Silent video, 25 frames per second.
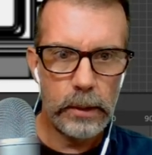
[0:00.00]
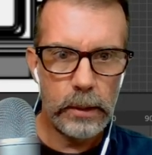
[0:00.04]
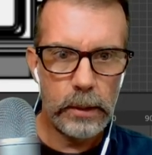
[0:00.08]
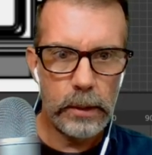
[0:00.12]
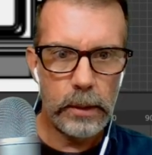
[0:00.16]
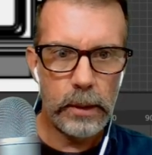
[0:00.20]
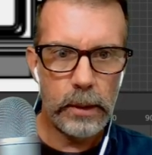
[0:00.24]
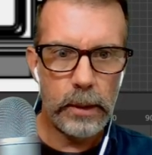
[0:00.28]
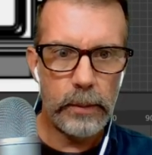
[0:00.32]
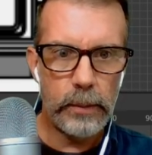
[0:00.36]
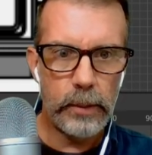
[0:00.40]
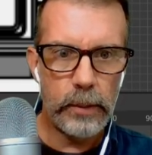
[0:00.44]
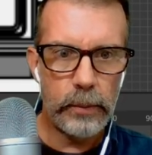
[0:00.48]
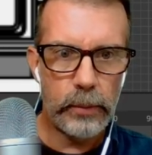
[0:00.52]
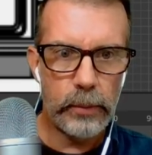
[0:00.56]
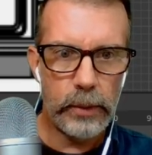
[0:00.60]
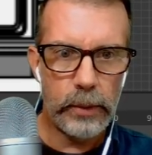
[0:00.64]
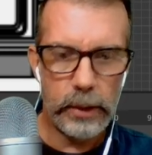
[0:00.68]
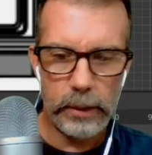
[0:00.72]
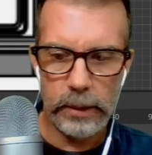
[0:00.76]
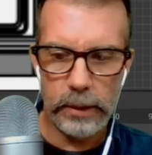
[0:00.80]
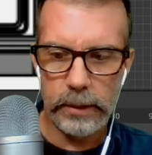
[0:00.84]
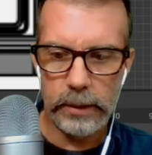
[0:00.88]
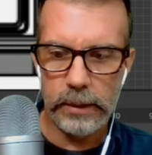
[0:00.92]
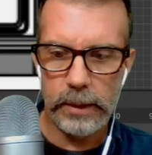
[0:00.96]
Let me
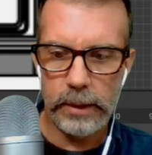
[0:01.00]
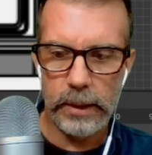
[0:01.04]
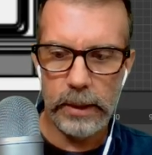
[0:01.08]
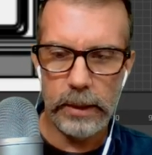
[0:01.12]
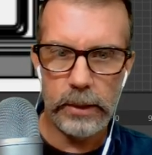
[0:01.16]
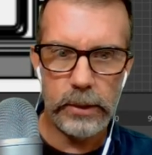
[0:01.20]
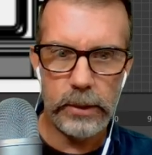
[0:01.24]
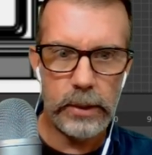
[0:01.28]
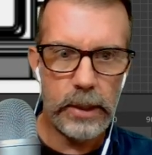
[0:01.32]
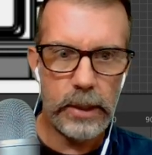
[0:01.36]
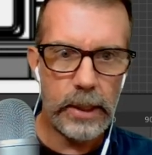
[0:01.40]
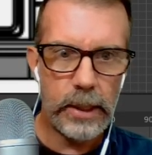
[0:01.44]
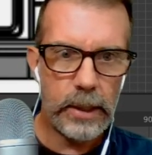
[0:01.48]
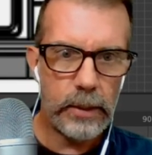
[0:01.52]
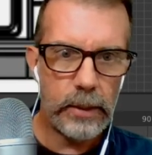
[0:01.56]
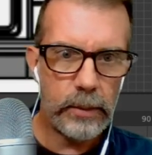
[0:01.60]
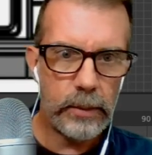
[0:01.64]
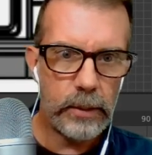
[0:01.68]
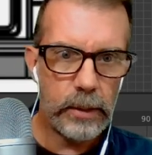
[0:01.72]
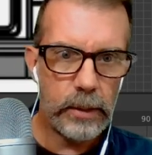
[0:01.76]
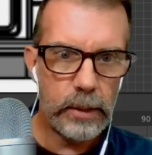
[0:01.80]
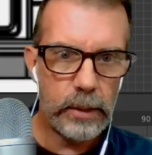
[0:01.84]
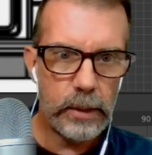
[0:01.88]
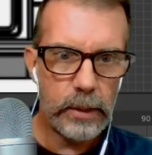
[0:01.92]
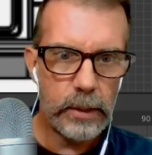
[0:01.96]
bring this edge
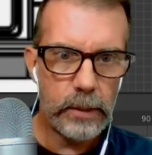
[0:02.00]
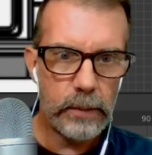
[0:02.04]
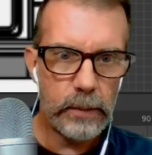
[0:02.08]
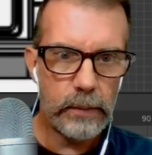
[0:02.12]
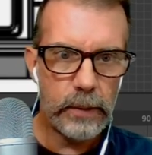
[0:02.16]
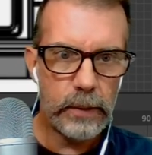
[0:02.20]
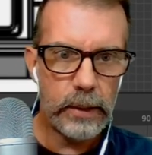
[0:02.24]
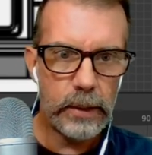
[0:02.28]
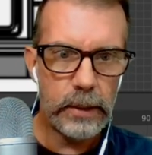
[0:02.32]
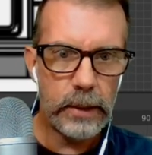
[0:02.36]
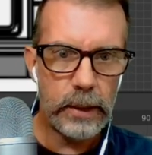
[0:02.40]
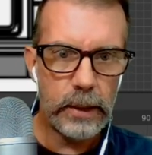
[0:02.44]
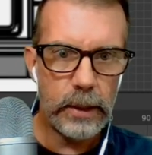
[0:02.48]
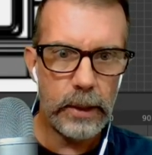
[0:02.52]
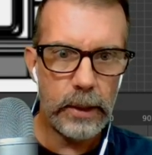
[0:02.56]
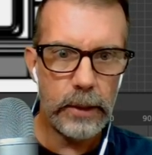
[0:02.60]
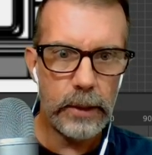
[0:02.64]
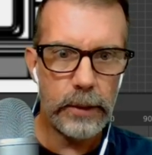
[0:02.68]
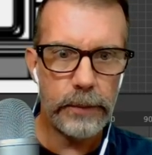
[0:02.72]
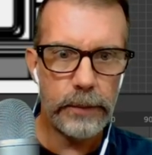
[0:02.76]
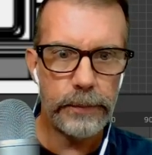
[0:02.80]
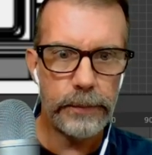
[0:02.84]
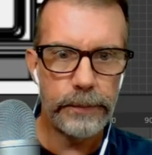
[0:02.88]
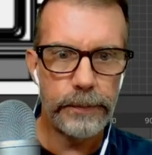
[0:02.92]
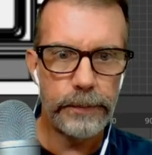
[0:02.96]
down right to here.